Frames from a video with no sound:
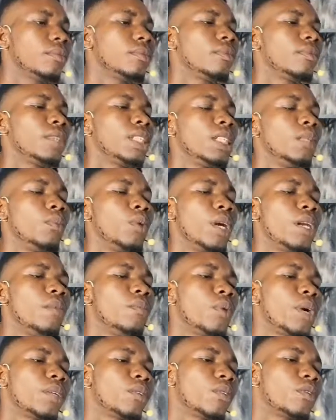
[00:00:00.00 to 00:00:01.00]
the boiling
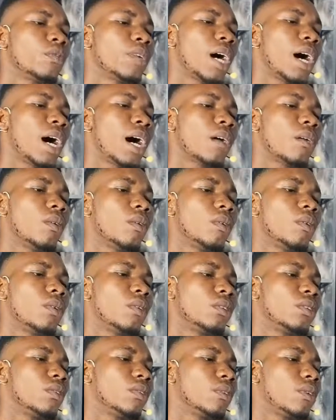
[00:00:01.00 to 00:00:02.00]
point of
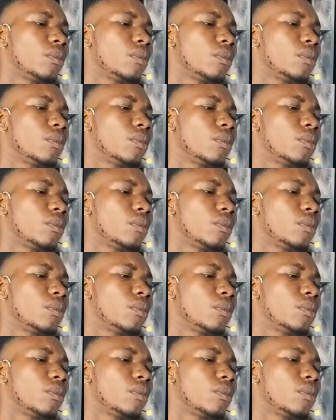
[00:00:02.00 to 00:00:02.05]
alcohols of